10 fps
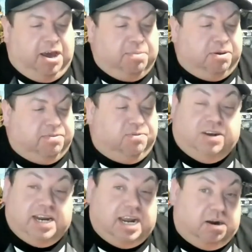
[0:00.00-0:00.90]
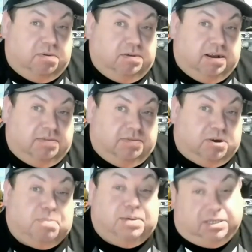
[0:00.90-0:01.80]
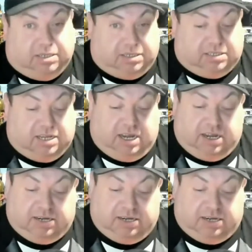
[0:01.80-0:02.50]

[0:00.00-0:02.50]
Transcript: But for now, we've got business.